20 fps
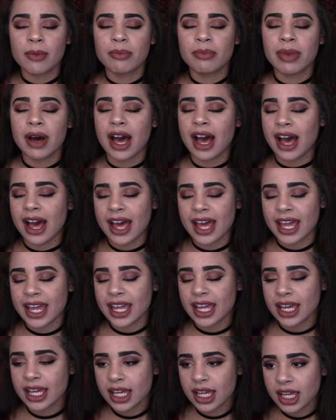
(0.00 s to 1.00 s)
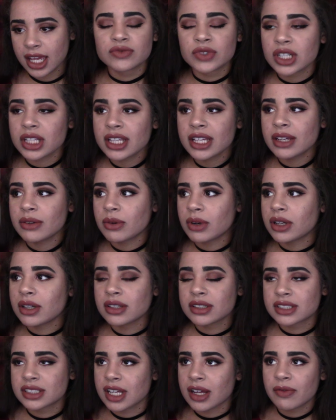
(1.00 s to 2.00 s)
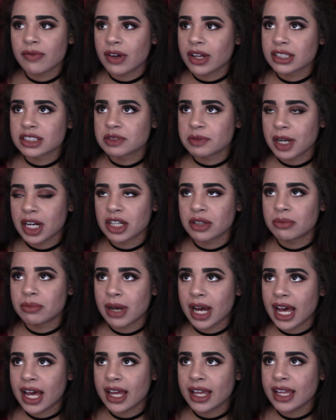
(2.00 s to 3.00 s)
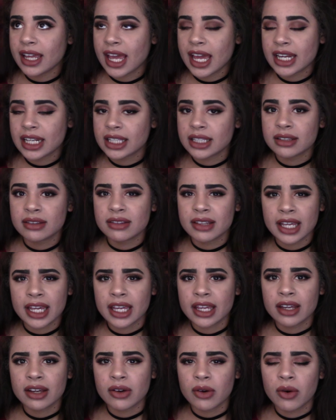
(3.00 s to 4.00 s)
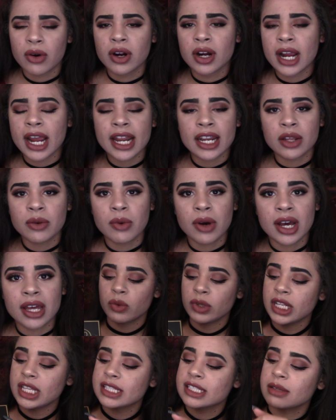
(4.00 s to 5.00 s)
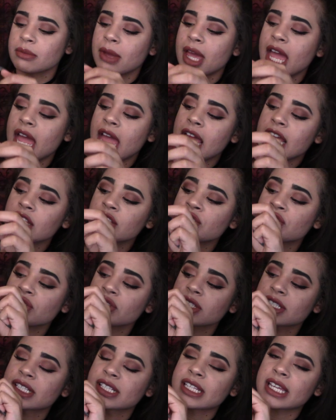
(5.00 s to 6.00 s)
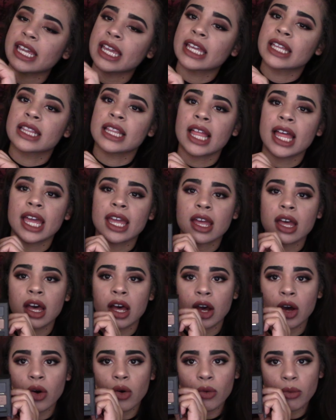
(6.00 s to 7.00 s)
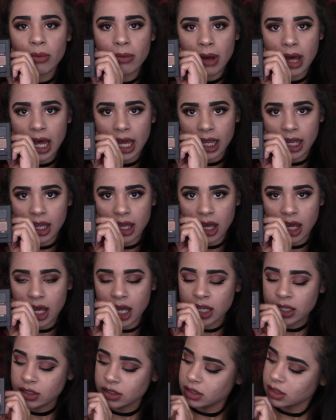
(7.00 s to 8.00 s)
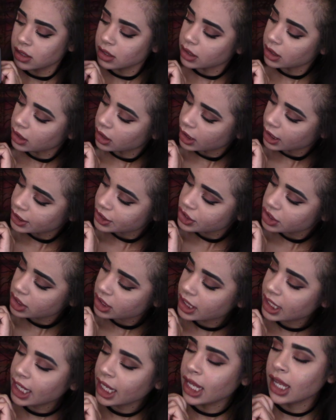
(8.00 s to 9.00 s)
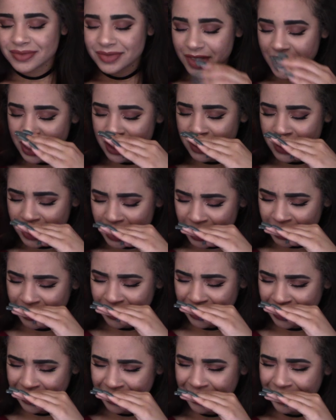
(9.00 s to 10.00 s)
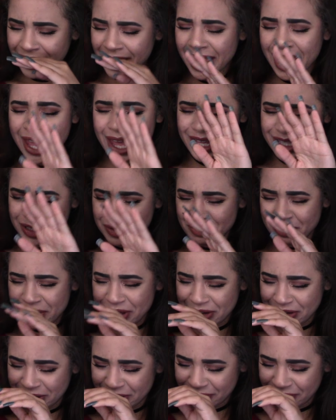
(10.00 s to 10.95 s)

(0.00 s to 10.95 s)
by, really, well, it's not fall inspired by anything or anyone. We need some angels singing, like, oh my gosh, literally. It's beautiful.